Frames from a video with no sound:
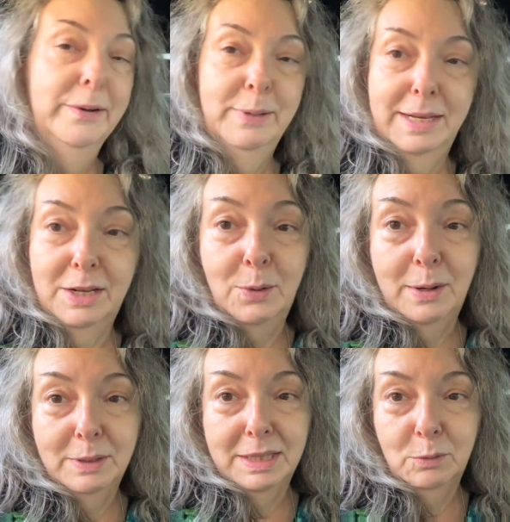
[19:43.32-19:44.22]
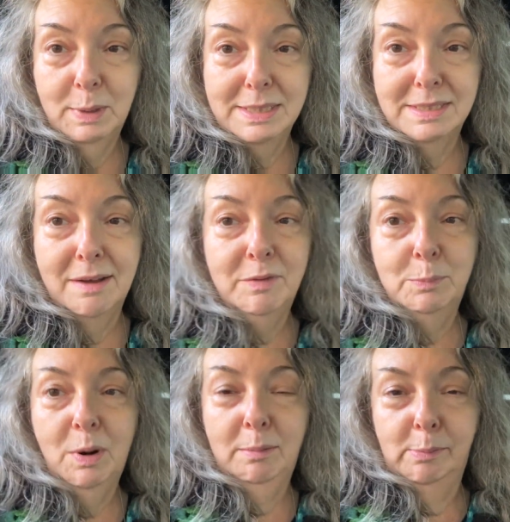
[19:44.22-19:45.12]
we got to go out and get the right stuff and
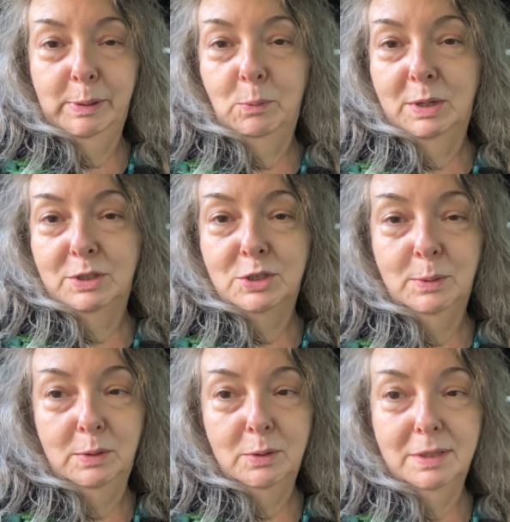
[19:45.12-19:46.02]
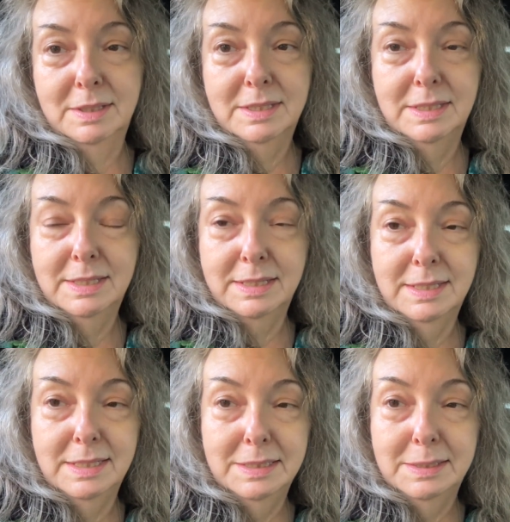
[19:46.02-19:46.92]
probably one or two other things he says he
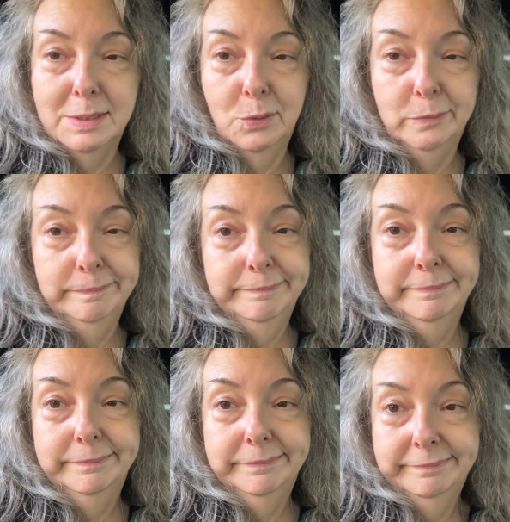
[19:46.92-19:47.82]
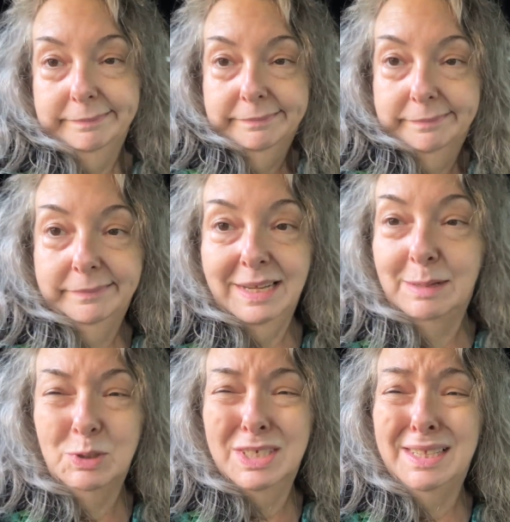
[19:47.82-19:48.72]
needs. So
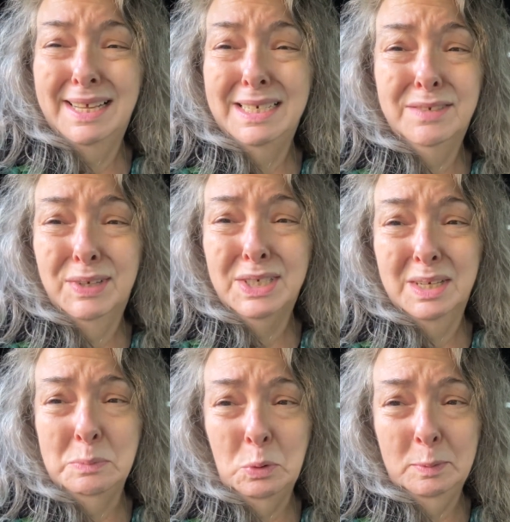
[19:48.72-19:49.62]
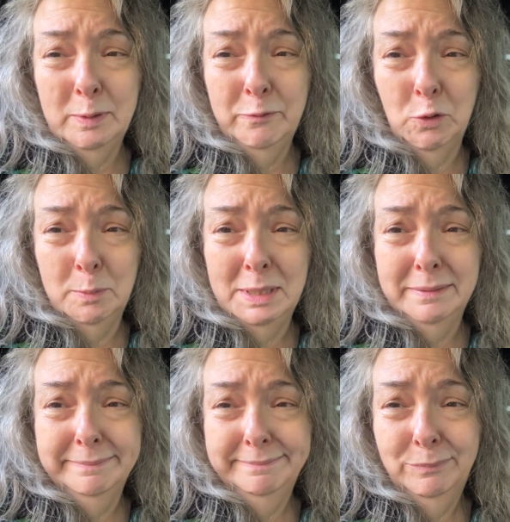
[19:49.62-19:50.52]
I'm just glad he's fixing it more for me.
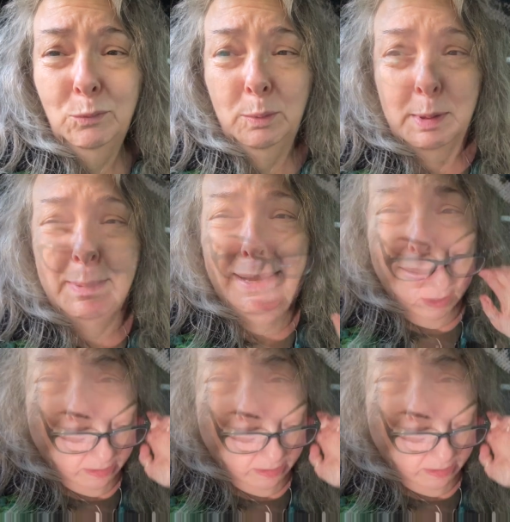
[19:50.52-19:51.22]
We'll be back. Hey